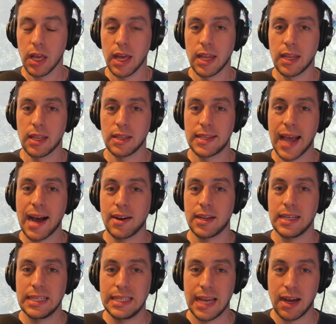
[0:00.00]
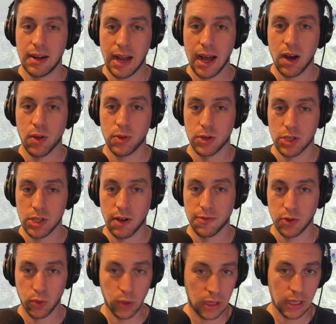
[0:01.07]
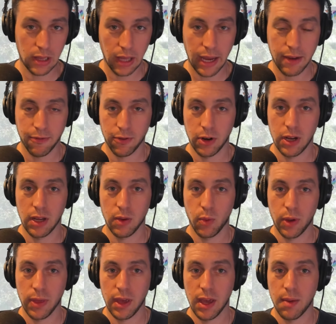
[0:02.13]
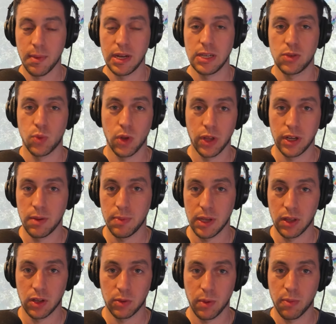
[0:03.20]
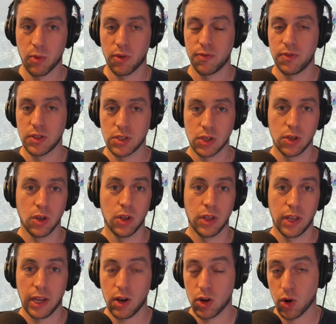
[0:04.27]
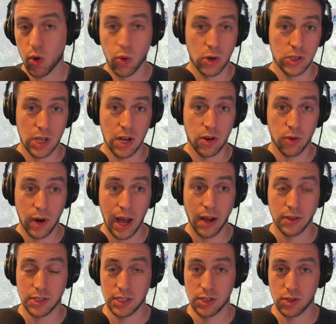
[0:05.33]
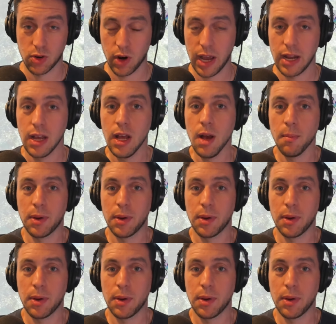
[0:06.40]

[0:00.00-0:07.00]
And down in, down out, there's stuff to really like for him, with him, and he's willing to be a little bit more physical, and like on horizontal routes, he's great.